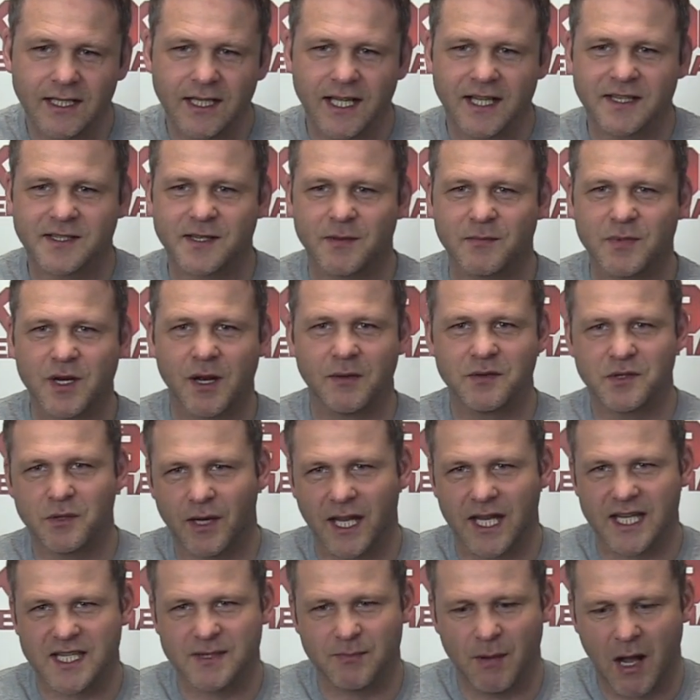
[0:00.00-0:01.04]
And sometimes you'll
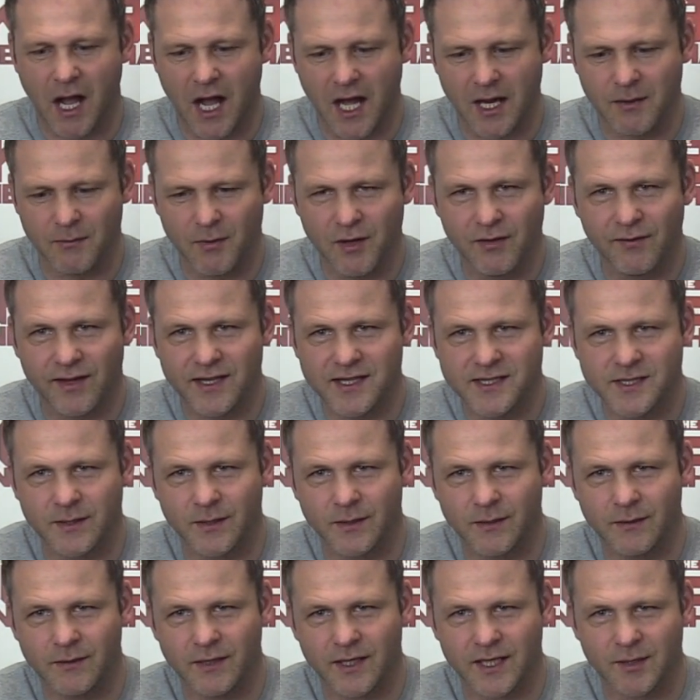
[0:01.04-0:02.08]
get a Spartan move
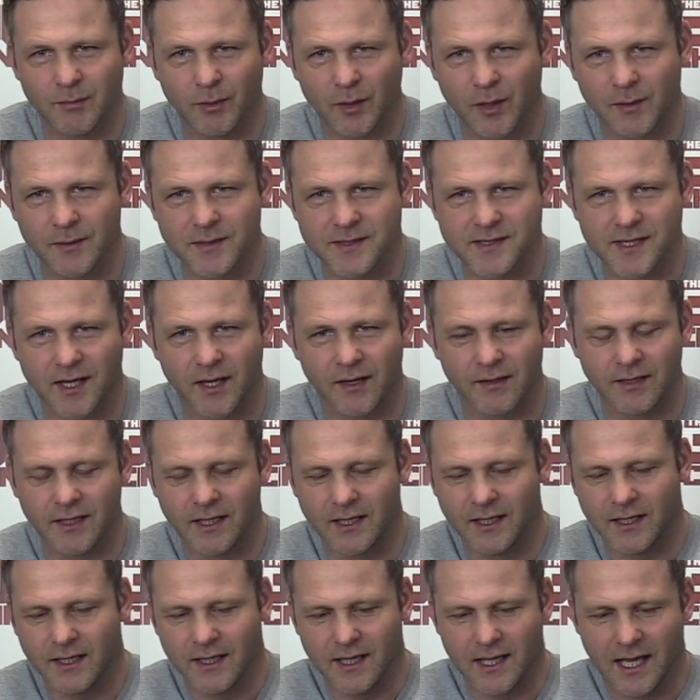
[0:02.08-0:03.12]
into a deployment zone,
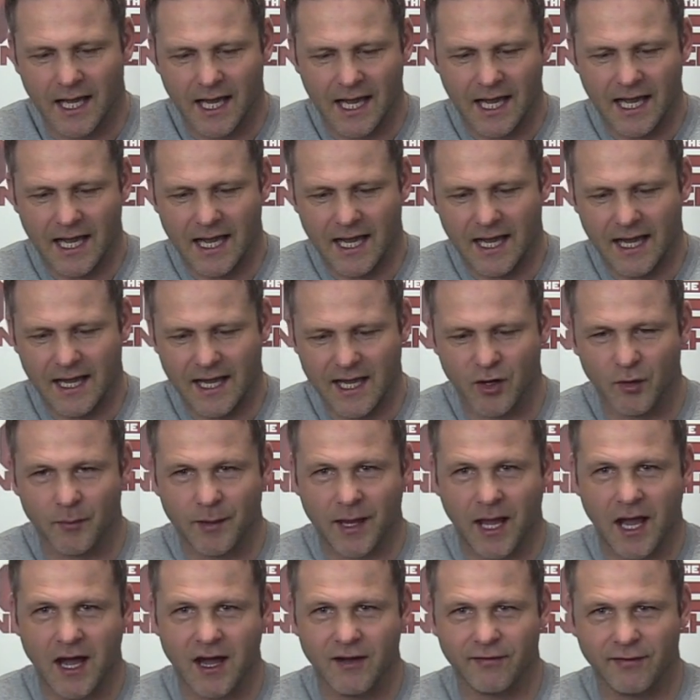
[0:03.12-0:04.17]
it will be
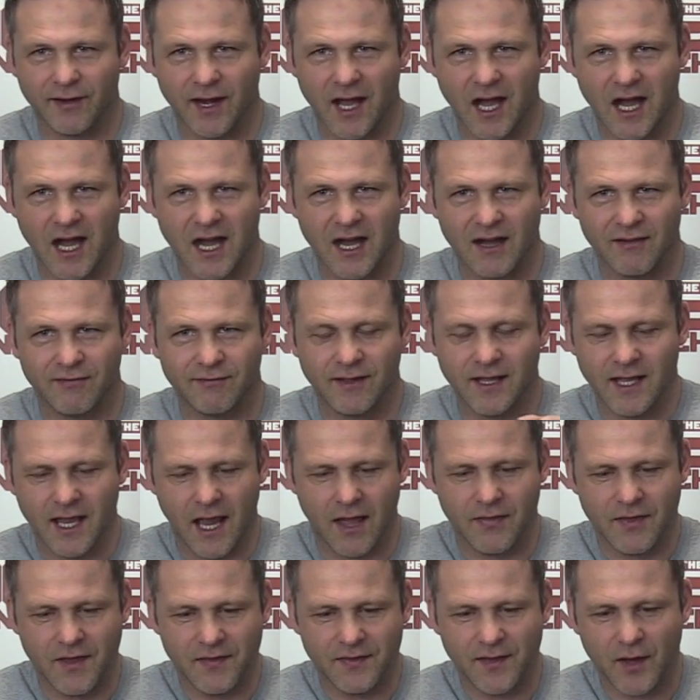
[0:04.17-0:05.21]
half and half,
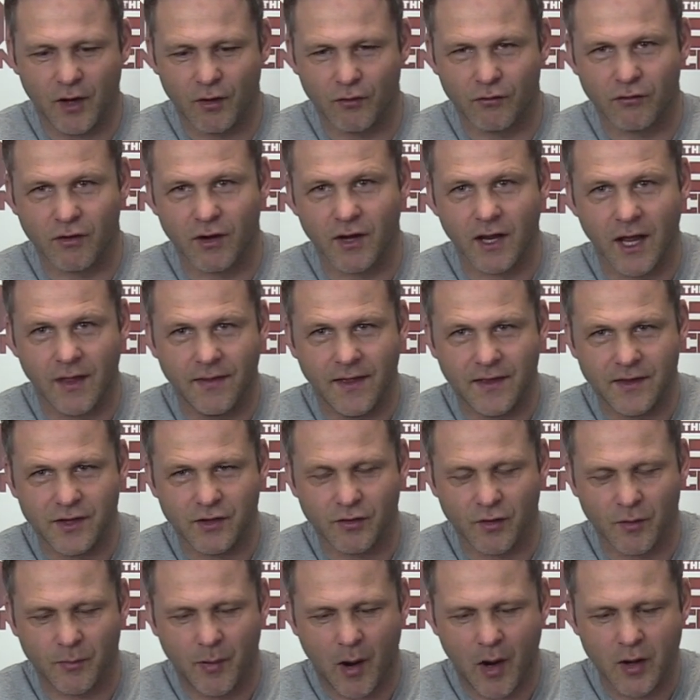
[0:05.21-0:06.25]
and then
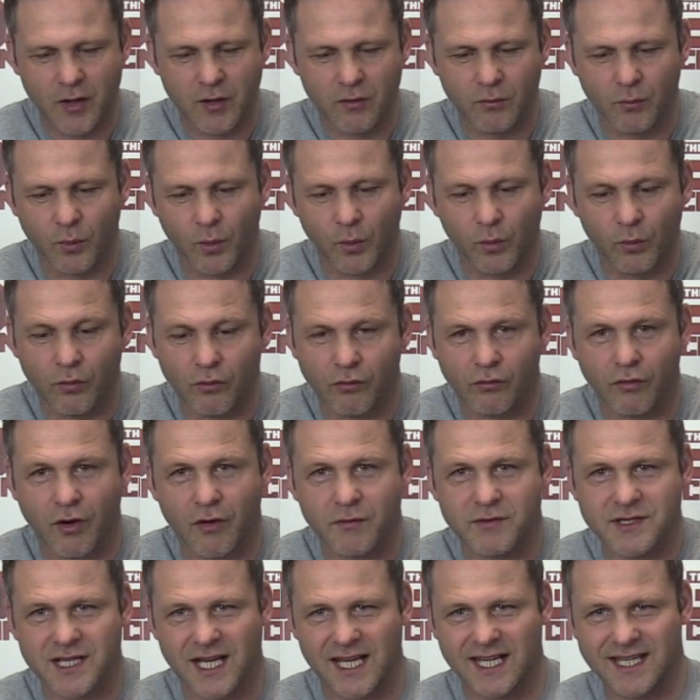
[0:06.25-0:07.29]
your opponent will
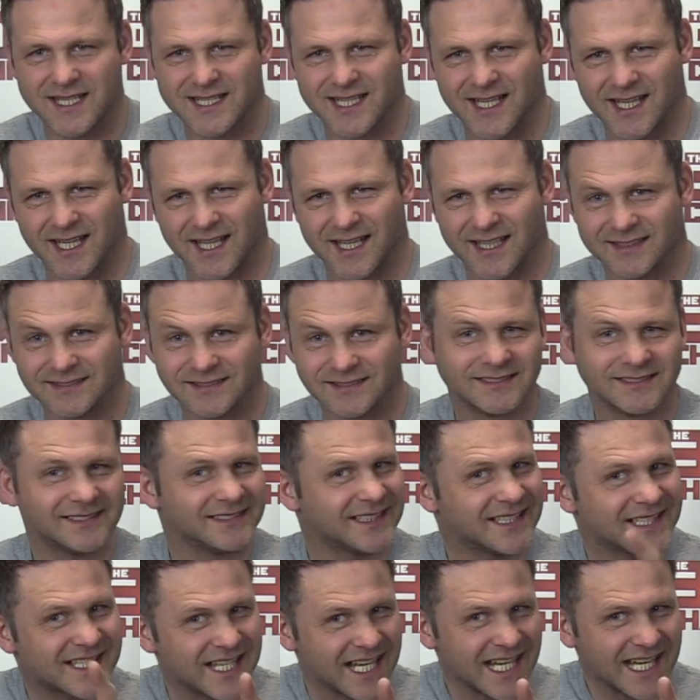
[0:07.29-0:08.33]
rotate it,
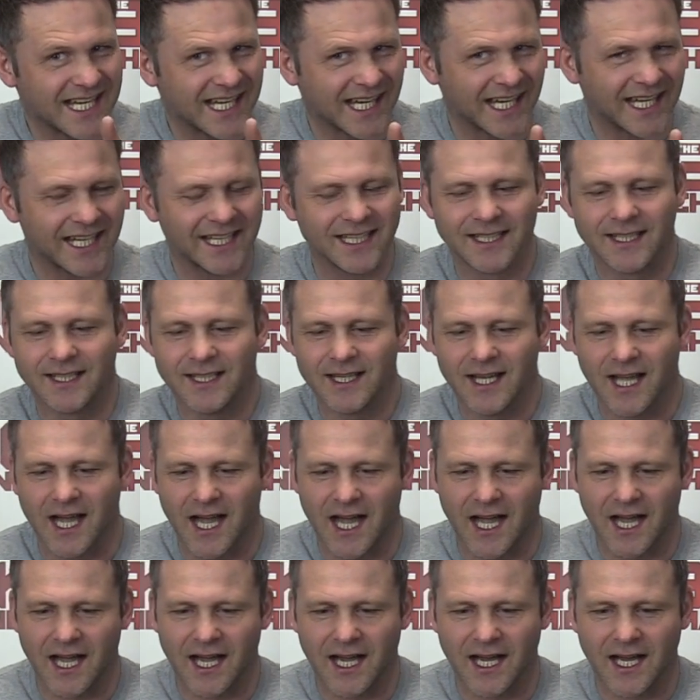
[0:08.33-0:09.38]
cheeky,
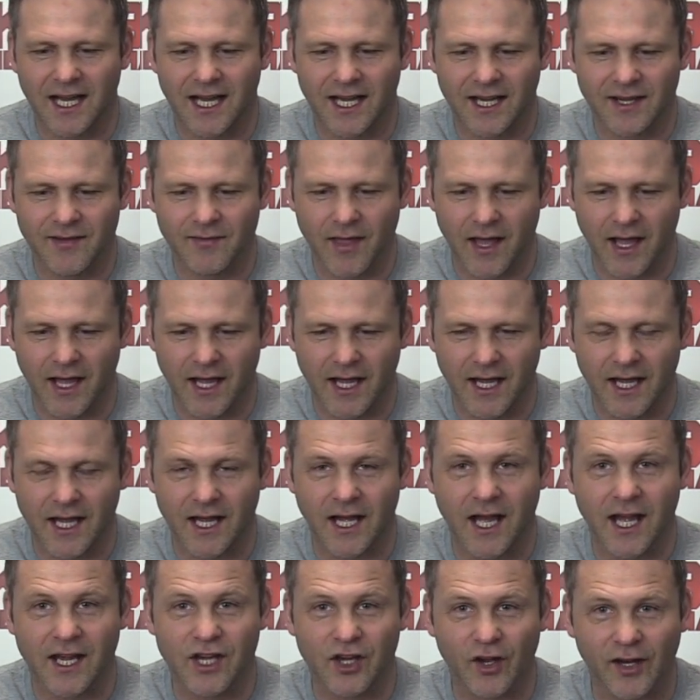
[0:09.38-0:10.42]

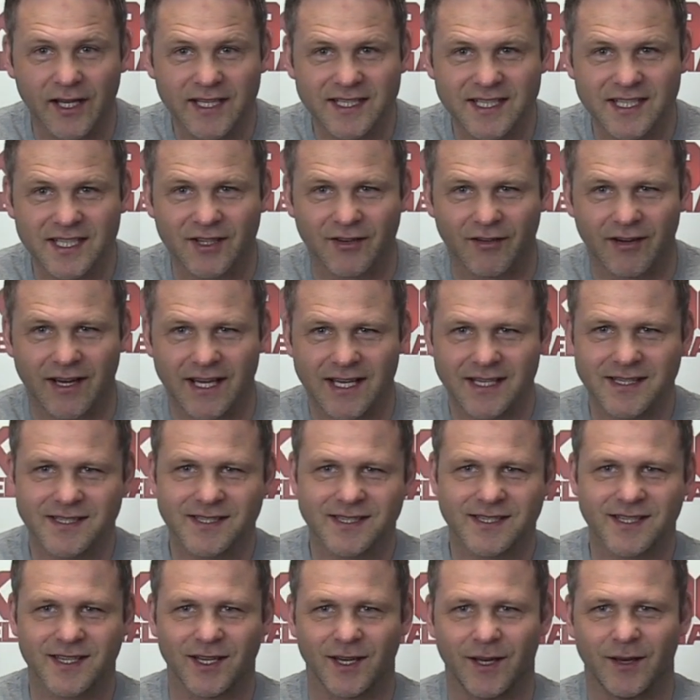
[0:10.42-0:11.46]
90 degrees
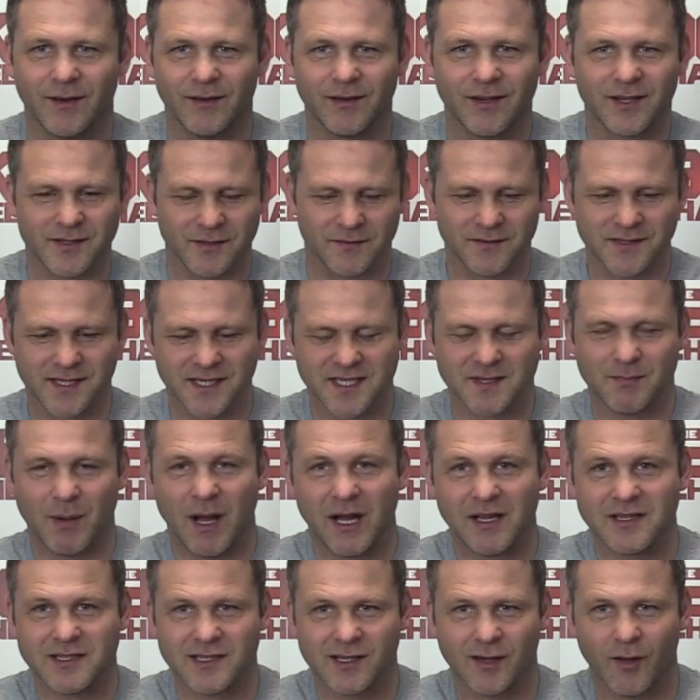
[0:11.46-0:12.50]
because obviously a
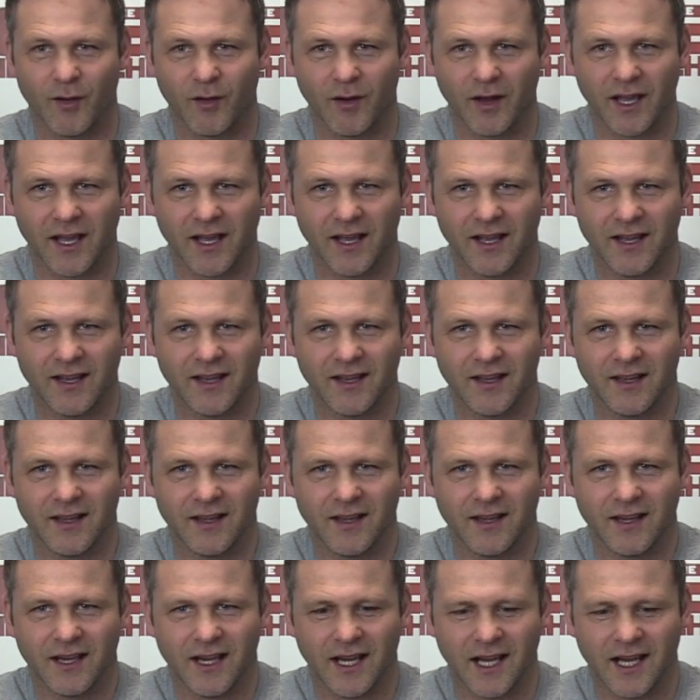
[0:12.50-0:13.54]
Spartan's longer
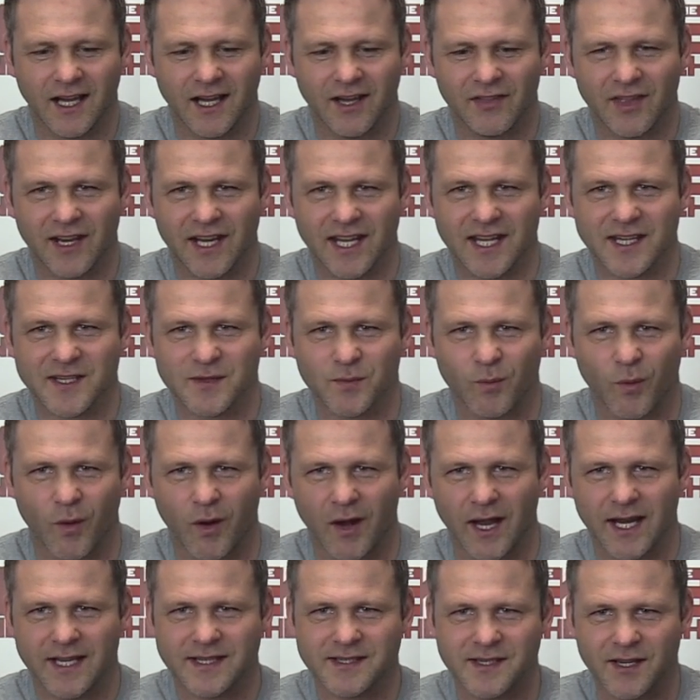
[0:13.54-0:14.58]
than it is
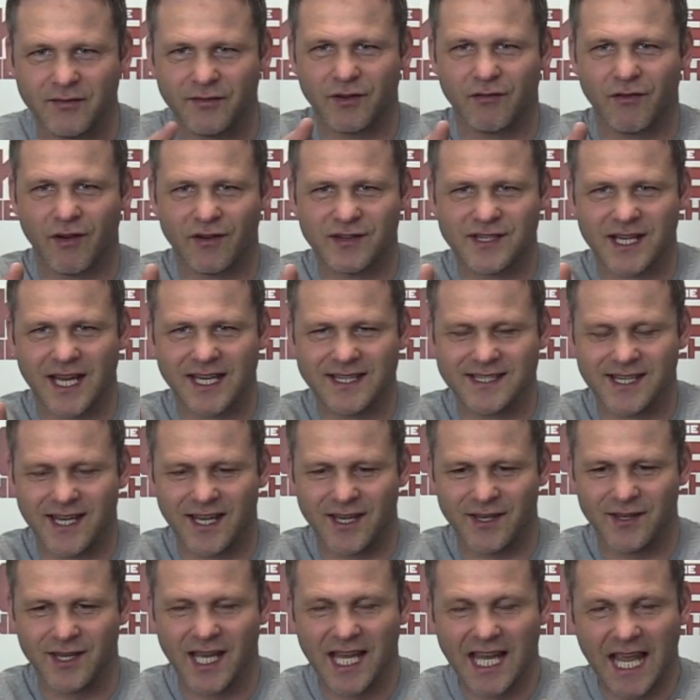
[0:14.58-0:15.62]
wide, so if you rotate it,
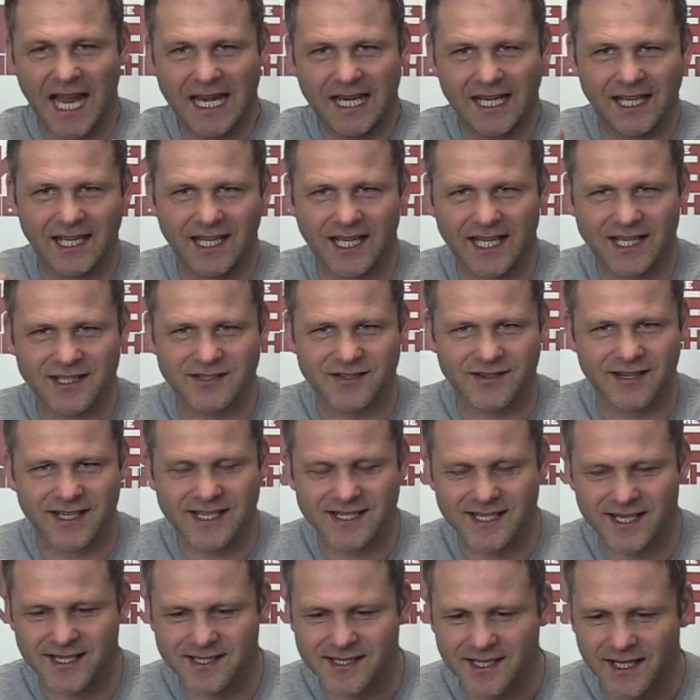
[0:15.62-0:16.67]
you can gain a little extra
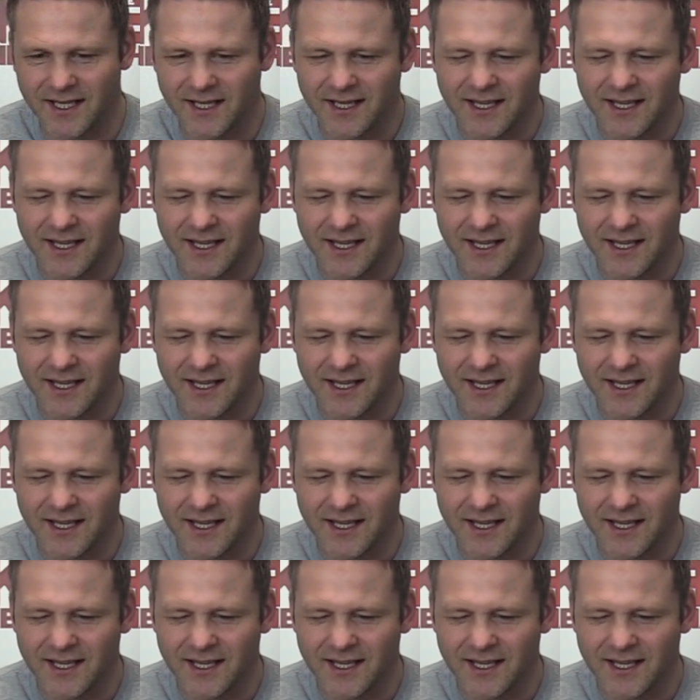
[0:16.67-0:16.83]
inches.